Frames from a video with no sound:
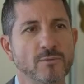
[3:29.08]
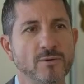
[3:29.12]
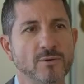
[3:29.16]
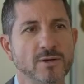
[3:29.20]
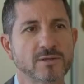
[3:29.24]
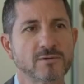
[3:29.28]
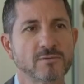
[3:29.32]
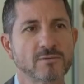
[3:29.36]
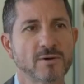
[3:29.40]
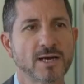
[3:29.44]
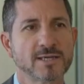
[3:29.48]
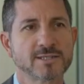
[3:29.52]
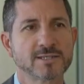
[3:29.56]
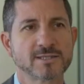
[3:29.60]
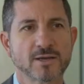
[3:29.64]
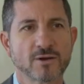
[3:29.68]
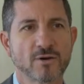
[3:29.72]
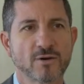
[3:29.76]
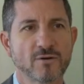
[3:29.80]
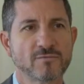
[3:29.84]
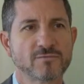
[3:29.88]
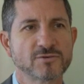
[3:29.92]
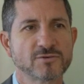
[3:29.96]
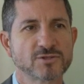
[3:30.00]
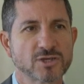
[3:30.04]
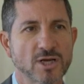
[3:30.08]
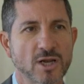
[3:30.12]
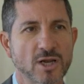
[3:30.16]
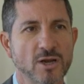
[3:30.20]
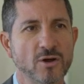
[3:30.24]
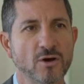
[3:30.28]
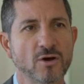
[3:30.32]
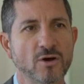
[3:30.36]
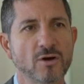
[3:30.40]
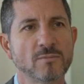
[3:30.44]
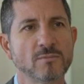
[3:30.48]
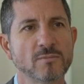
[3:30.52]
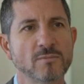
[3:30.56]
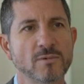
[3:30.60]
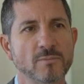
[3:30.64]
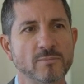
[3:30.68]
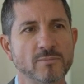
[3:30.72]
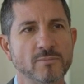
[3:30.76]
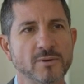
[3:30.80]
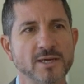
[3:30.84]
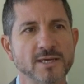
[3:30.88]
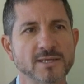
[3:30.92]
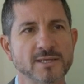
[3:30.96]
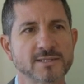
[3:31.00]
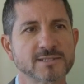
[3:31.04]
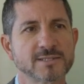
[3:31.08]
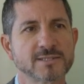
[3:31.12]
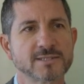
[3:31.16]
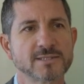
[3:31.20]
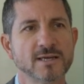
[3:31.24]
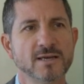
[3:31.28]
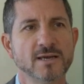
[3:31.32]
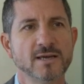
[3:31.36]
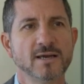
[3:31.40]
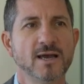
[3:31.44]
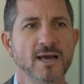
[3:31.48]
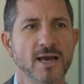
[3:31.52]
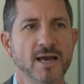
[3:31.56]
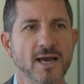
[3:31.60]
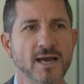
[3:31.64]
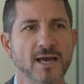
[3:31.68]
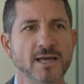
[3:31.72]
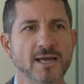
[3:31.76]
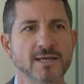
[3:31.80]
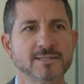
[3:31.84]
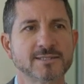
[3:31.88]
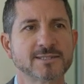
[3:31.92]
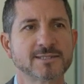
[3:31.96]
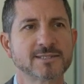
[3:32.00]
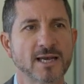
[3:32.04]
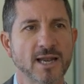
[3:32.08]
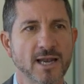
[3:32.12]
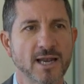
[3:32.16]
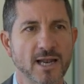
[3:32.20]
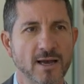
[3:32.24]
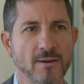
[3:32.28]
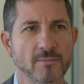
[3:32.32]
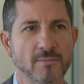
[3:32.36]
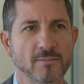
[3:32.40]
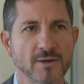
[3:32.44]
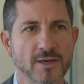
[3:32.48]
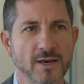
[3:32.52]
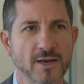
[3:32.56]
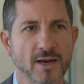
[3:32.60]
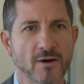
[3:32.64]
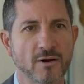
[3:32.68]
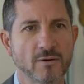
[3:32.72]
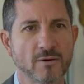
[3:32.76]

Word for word: with writing of Shalom, peace, and Salam in